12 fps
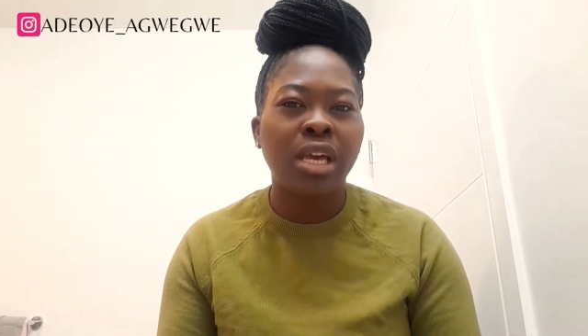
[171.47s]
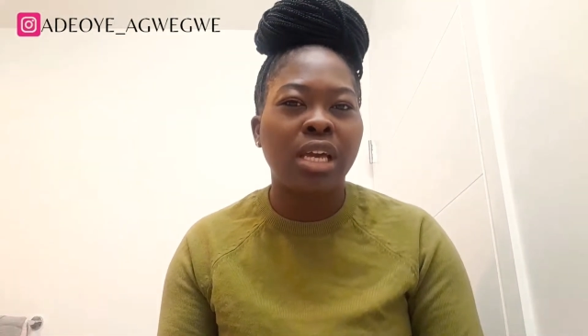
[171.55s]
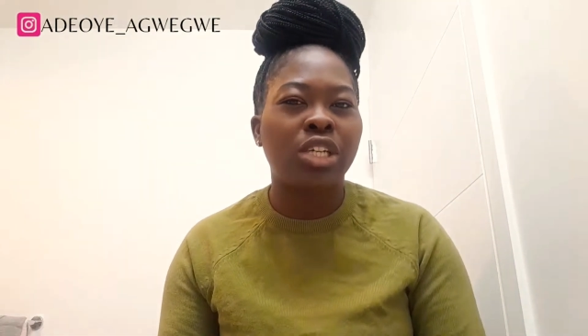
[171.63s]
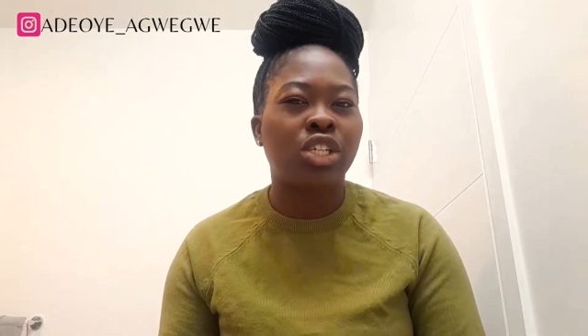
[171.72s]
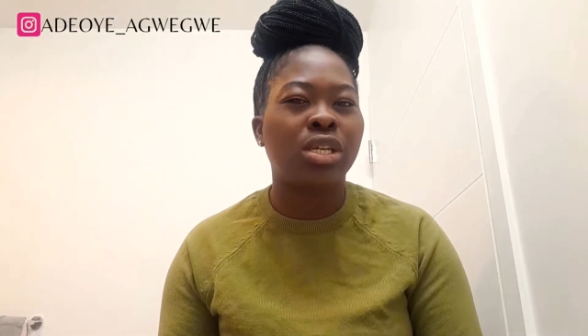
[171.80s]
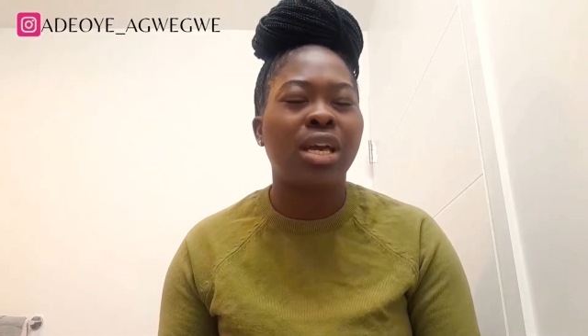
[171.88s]

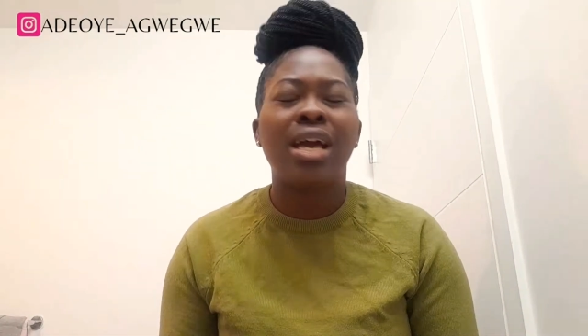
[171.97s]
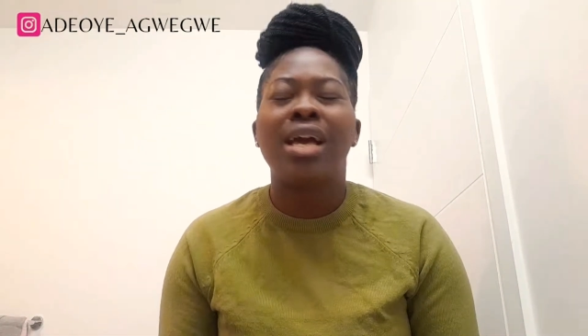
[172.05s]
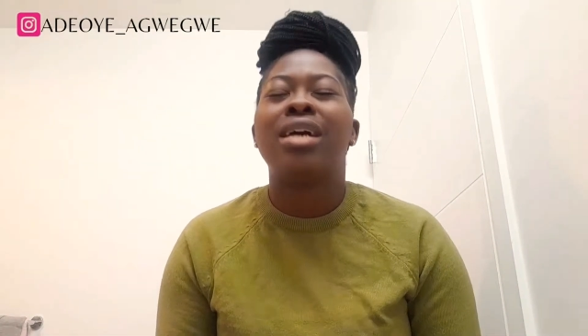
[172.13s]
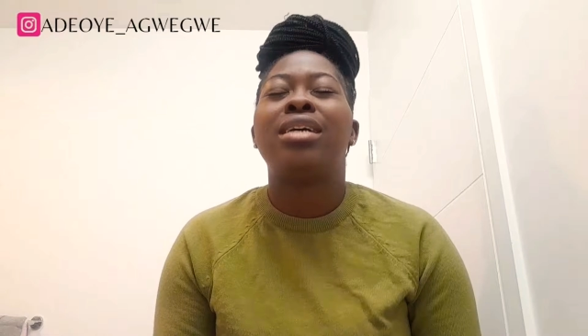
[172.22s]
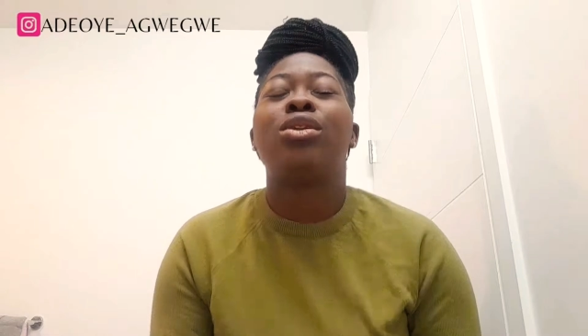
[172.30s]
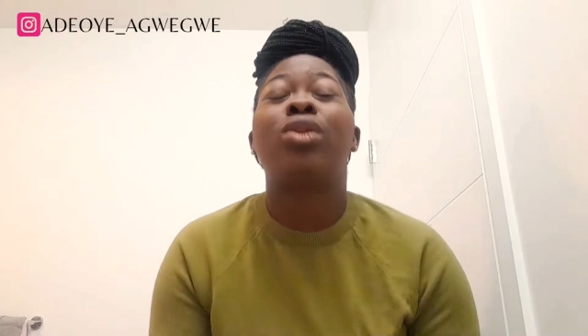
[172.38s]
is she?
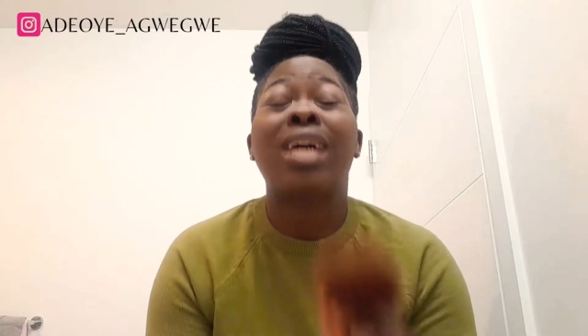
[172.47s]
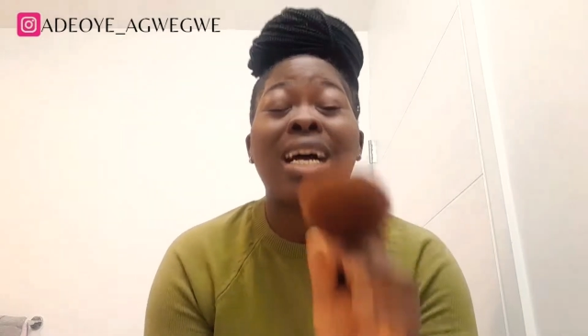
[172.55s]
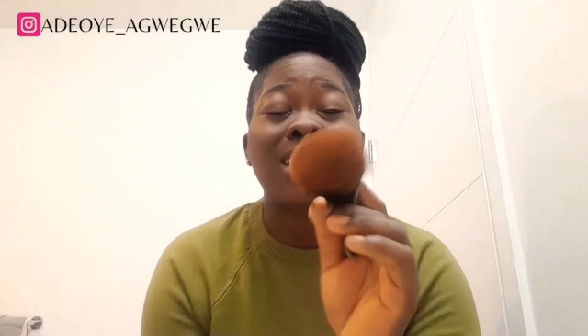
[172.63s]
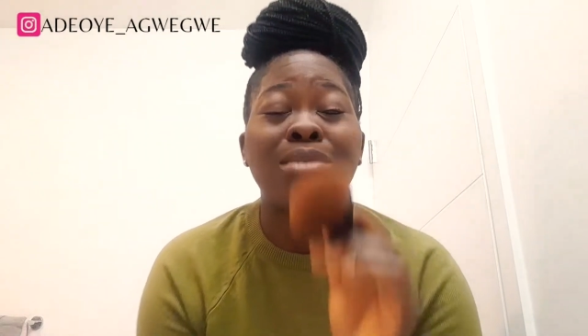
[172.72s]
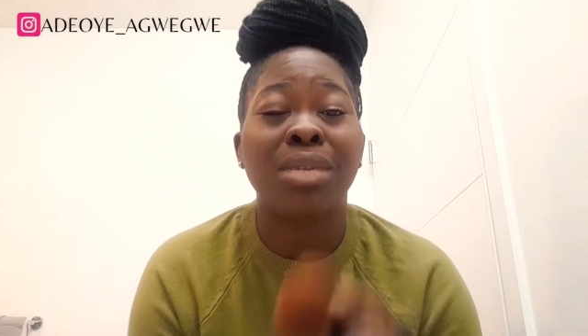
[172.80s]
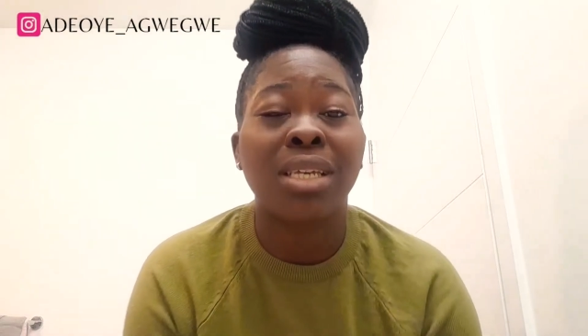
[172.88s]
Look
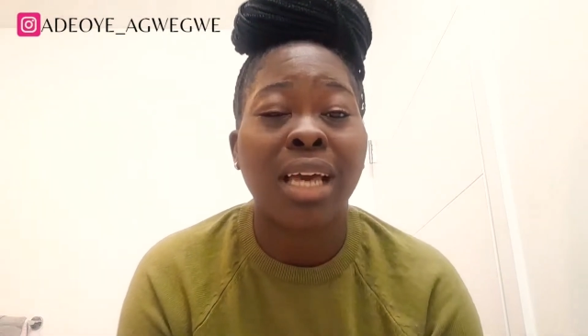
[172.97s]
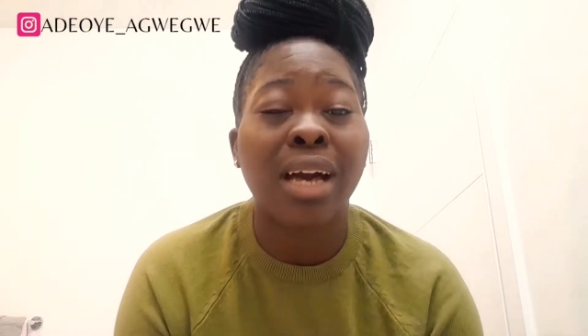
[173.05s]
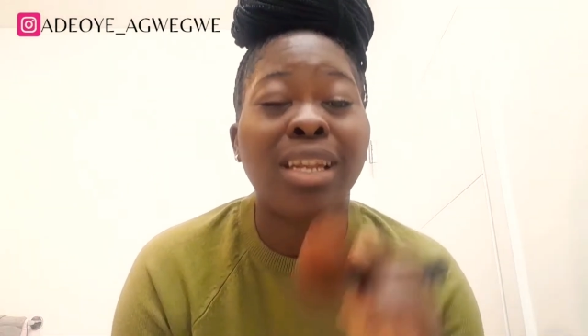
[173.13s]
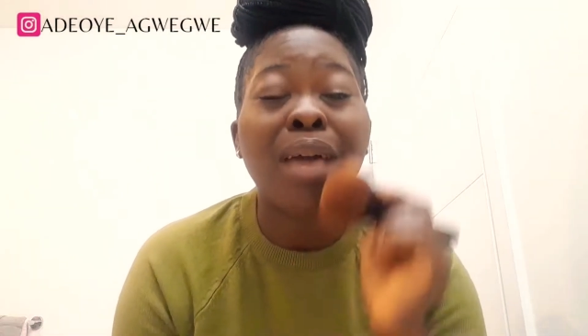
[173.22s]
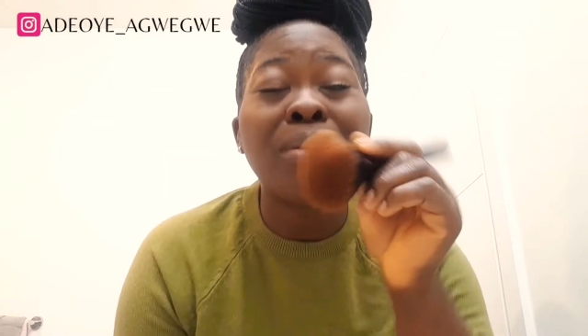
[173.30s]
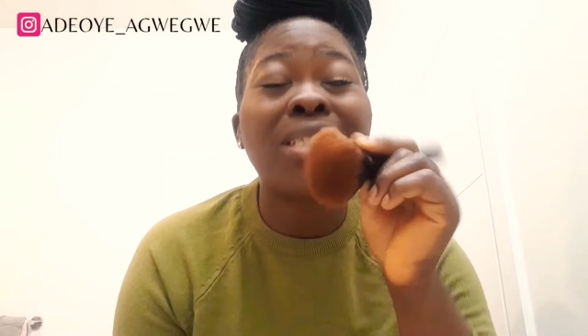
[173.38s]
at me.
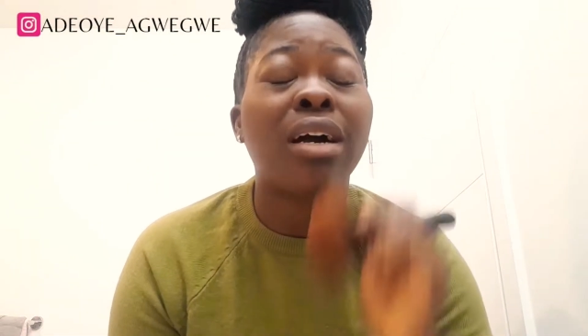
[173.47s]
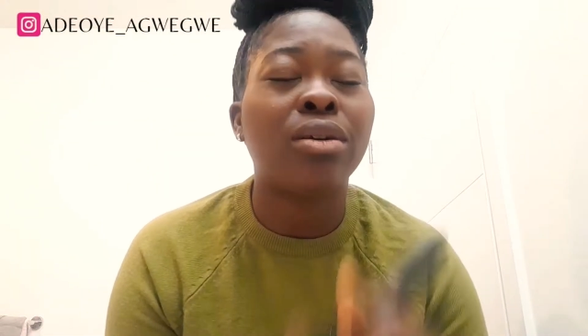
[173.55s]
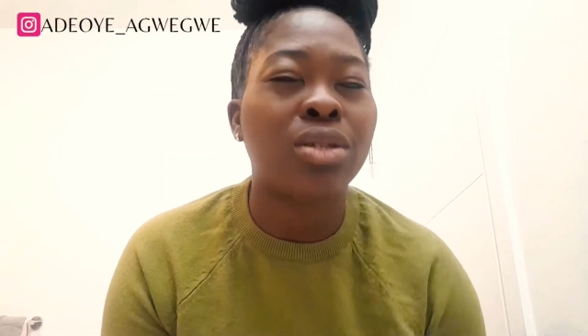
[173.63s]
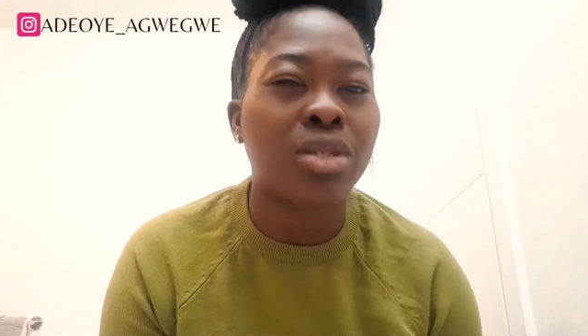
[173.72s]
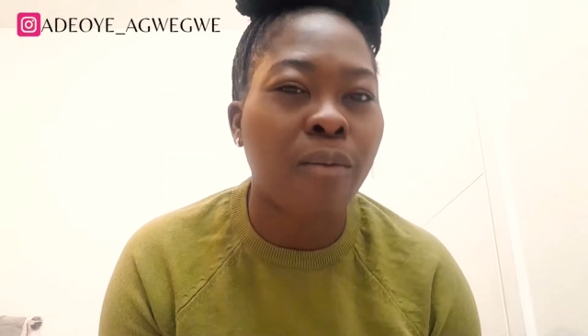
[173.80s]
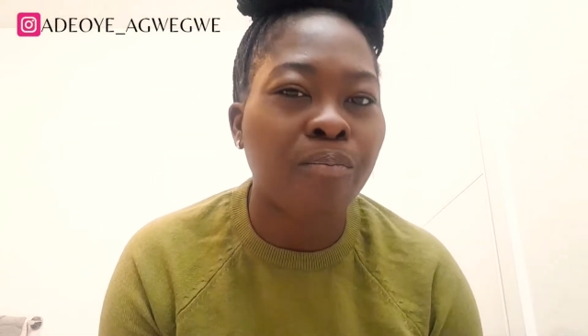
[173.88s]
Uh, let me tell
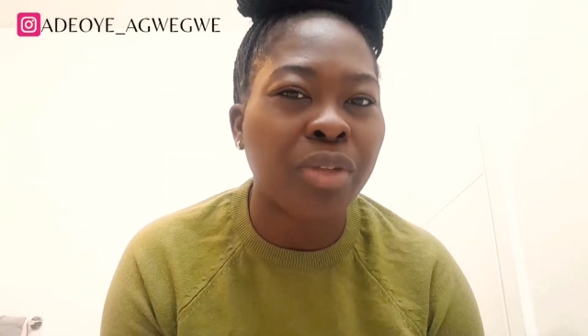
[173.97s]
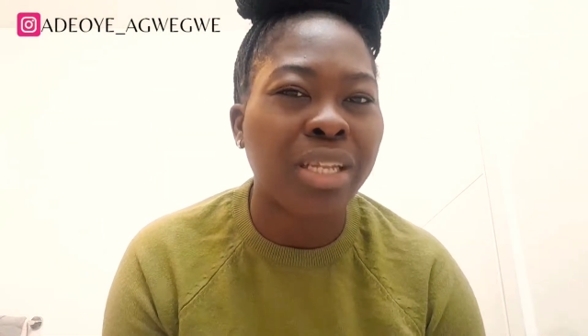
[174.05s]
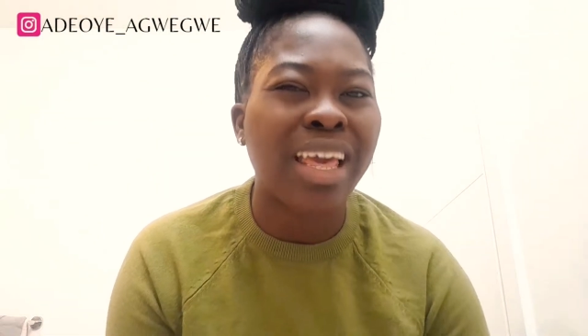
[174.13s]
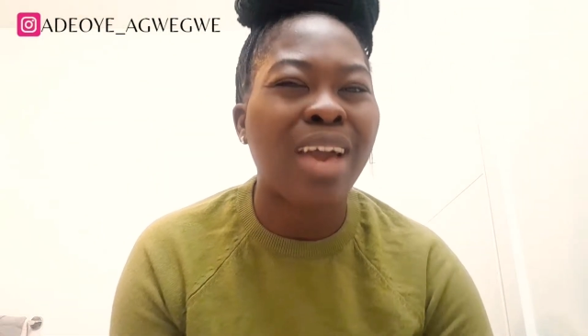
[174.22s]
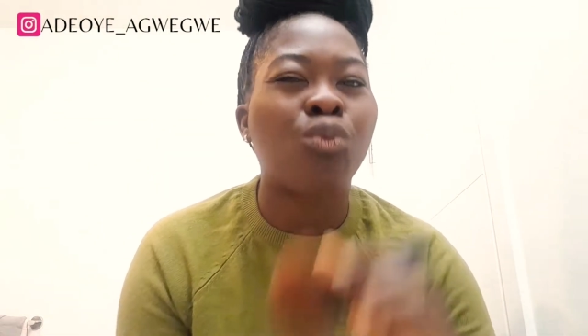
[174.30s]
you something.